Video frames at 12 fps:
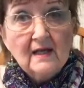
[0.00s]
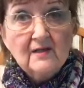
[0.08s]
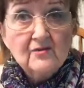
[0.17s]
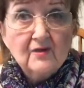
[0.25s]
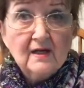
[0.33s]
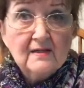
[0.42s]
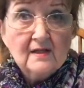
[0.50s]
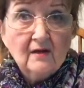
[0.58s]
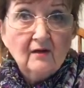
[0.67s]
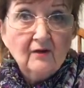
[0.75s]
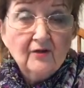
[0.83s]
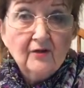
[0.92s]
Extracts
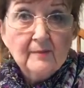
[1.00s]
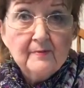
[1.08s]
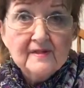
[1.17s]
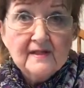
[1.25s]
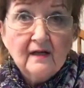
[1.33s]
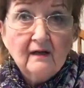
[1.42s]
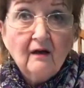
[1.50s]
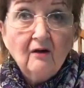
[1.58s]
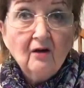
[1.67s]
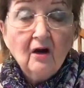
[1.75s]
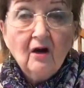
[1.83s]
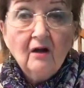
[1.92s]
are 30%
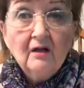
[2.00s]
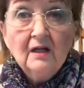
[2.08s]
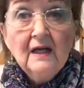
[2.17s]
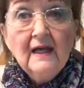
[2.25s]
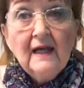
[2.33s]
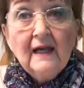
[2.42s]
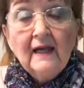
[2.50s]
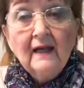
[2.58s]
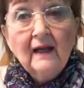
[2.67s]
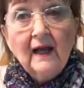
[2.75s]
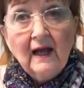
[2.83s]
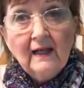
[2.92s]
alcohol,
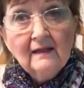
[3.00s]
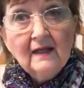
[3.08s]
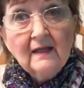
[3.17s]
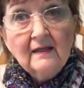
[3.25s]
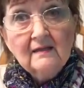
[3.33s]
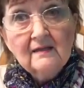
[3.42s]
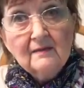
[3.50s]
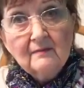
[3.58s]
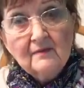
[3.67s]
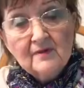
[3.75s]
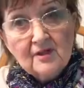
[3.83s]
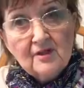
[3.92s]
and I like
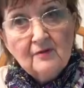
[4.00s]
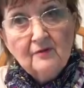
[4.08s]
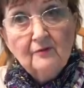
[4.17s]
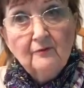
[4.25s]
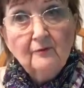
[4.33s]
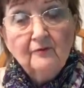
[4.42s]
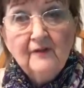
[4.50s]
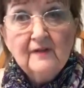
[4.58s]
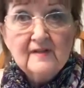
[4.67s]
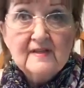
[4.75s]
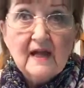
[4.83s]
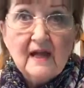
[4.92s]
to
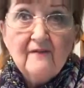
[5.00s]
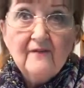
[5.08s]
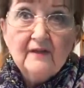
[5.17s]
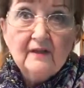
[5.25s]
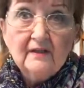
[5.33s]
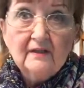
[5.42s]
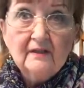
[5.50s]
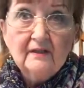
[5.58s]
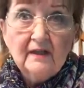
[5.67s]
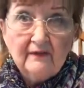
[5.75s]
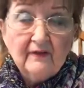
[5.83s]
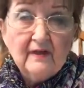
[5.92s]
feel safe
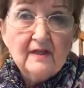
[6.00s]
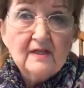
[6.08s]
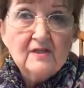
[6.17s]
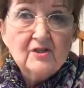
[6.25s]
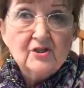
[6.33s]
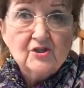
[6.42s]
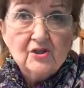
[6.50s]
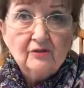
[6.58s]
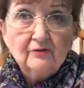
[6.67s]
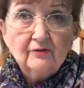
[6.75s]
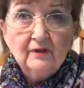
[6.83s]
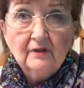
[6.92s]
in giving these to
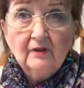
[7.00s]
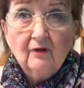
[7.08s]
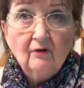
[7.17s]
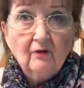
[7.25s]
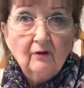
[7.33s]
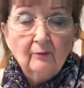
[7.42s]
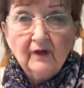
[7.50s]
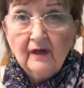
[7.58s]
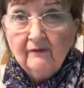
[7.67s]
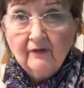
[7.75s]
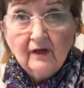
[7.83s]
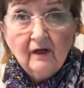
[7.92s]
children or
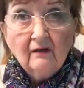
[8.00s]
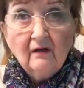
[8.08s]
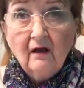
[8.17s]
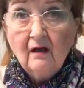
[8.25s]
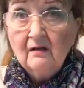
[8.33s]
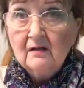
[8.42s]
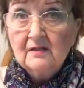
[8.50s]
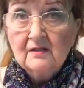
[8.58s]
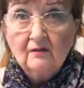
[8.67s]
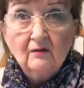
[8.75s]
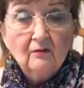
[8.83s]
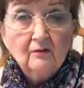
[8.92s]
recovering
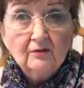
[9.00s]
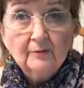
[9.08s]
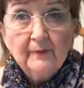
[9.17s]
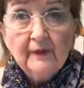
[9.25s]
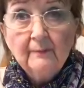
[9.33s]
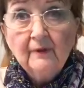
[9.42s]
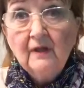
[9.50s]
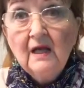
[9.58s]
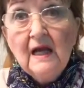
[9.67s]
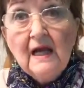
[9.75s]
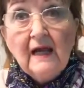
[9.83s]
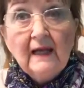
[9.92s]
alcoholics or older people
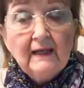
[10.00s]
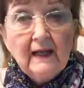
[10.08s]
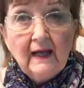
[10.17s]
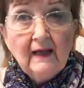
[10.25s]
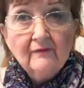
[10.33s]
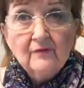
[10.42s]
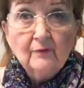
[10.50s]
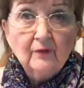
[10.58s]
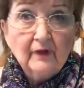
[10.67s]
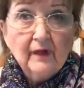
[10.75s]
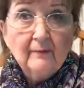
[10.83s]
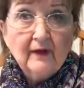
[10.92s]
and not have to
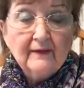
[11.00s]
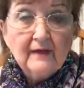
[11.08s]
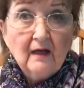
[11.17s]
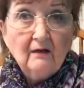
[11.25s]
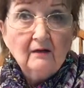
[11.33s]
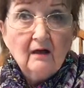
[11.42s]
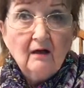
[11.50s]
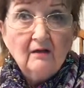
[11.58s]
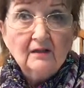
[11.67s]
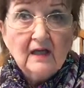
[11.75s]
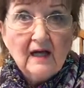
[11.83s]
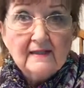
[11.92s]
worry about the
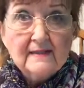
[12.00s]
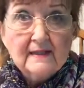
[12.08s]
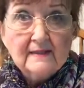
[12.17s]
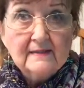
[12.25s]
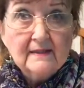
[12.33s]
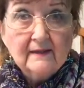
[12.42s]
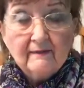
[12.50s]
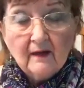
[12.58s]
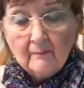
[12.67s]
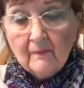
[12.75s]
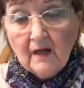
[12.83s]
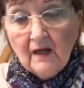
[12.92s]
alcohol content in
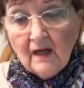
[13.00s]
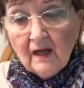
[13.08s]
them.